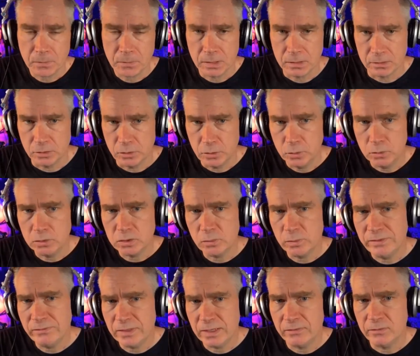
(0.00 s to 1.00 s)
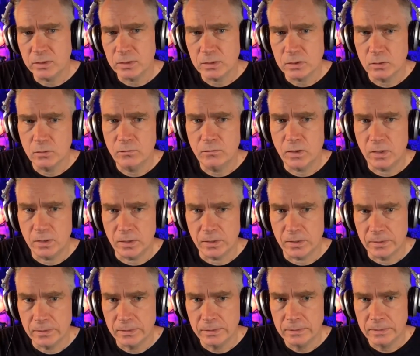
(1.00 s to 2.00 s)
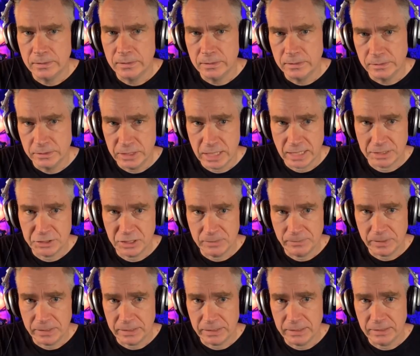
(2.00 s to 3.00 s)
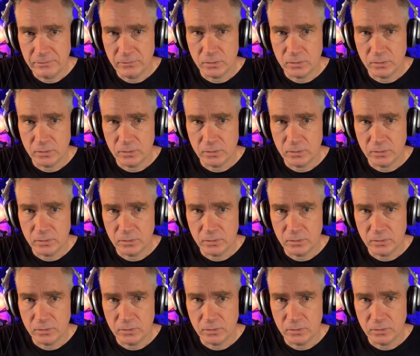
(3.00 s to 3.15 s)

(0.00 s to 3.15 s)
The tools we've covered so far: ChatGPT